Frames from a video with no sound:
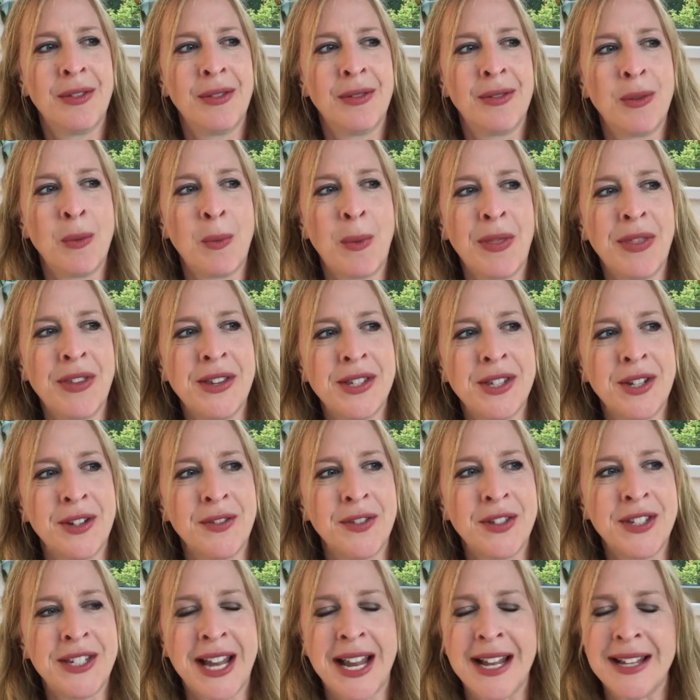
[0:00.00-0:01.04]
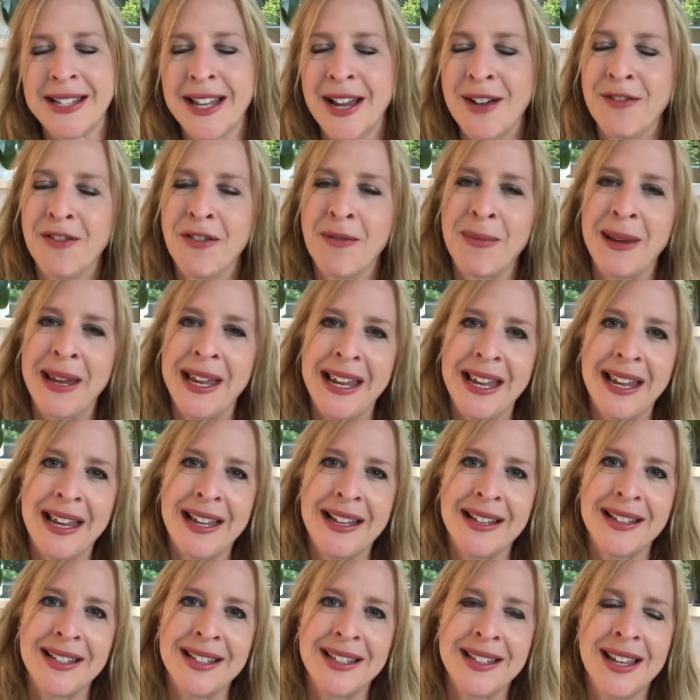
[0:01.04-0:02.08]
the one that sort of stands out for me
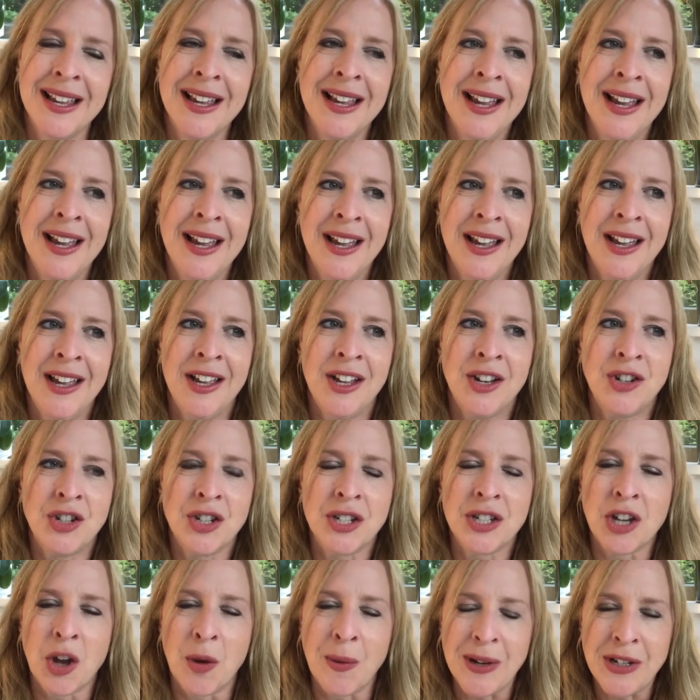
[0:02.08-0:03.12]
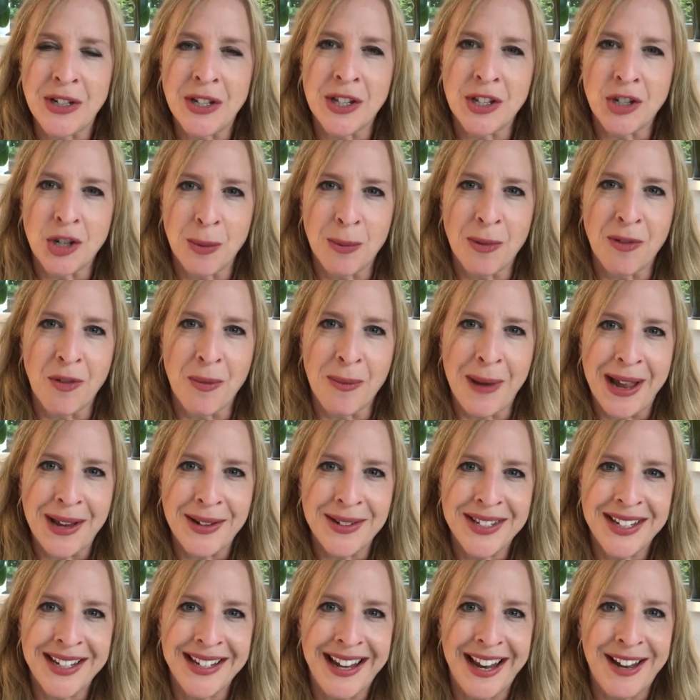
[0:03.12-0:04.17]
is just going to the top of a
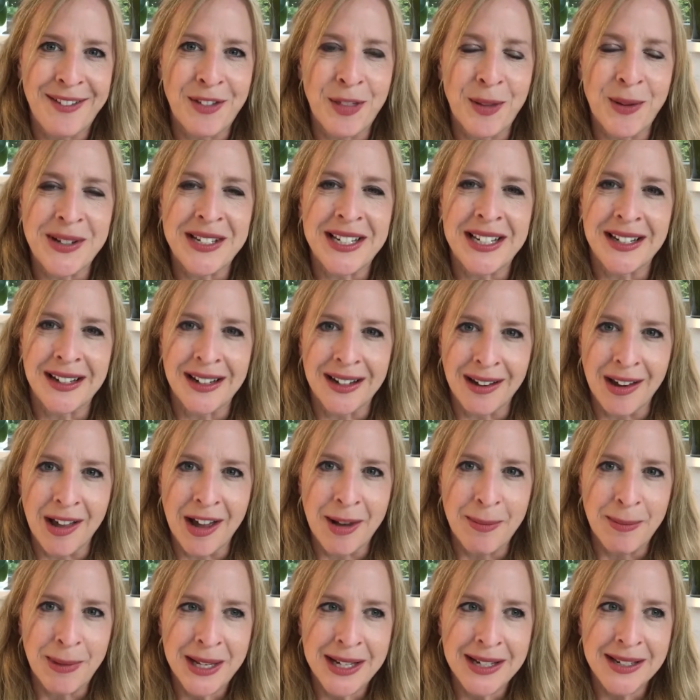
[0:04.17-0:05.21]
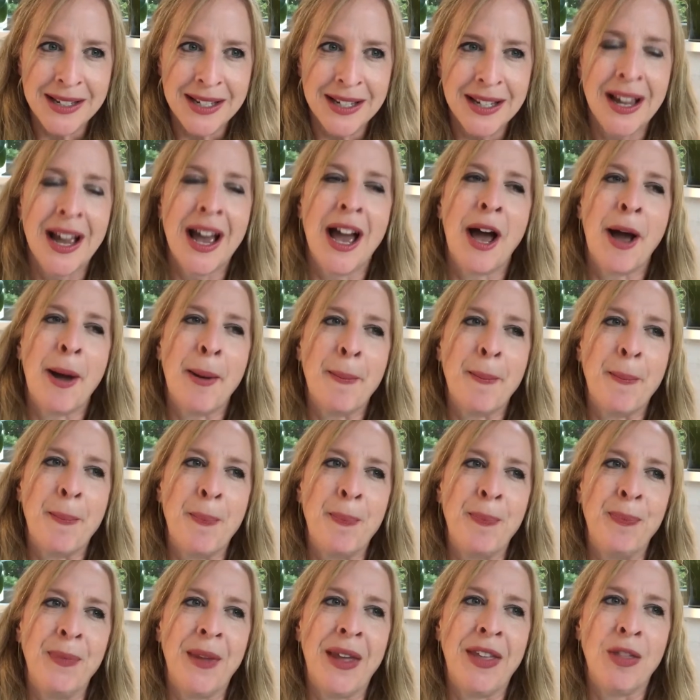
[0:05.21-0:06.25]
mountain, even though I didn't climb it.
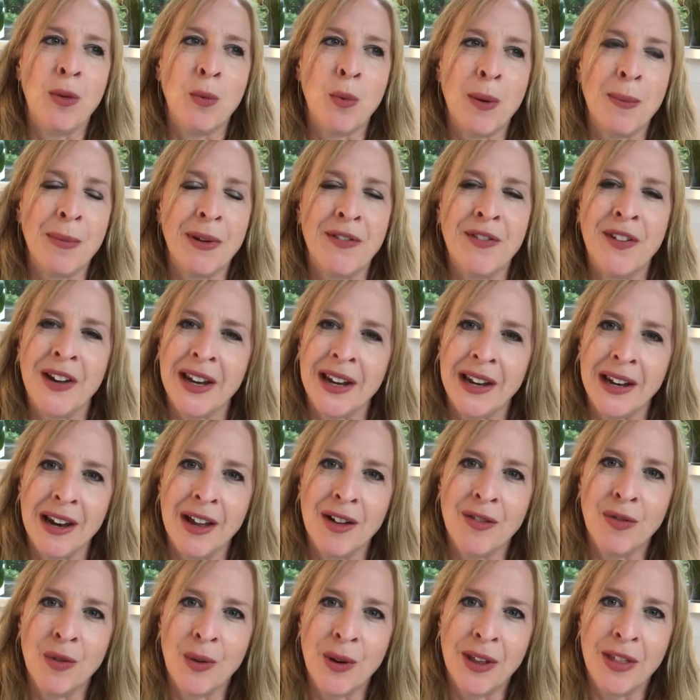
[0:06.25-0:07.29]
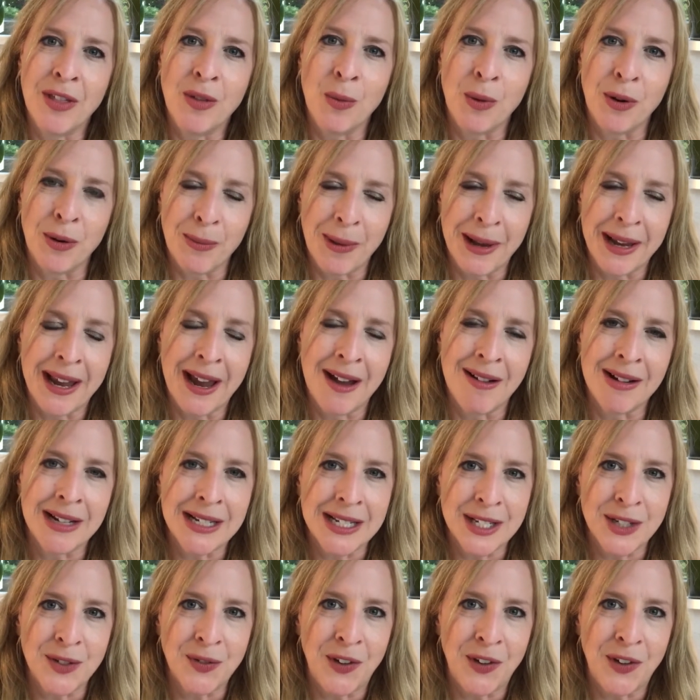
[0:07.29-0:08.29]
In the one we fell in love with, one of my characters,